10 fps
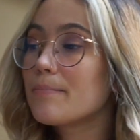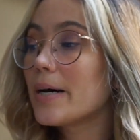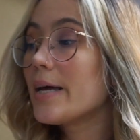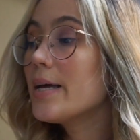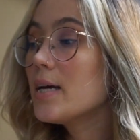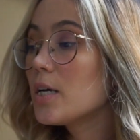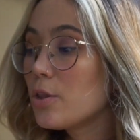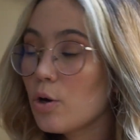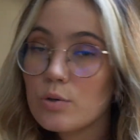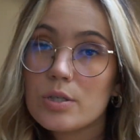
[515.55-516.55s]
But
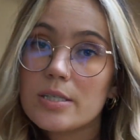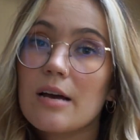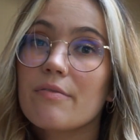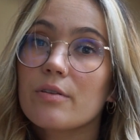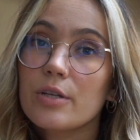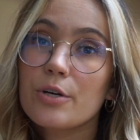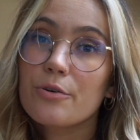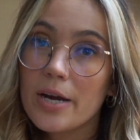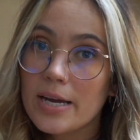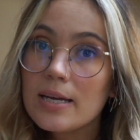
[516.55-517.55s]
those are definitely
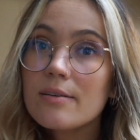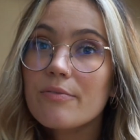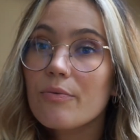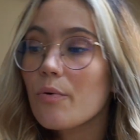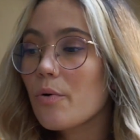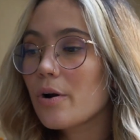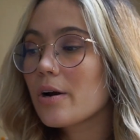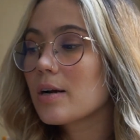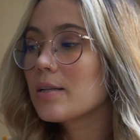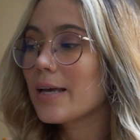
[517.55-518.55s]
great
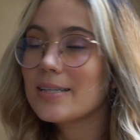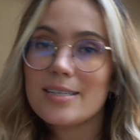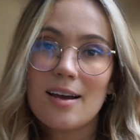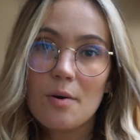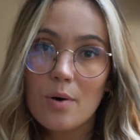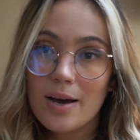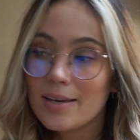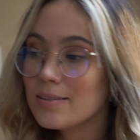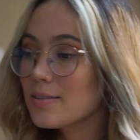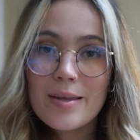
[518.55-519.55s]
for like
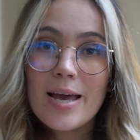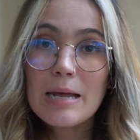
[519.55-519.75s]
DIYs.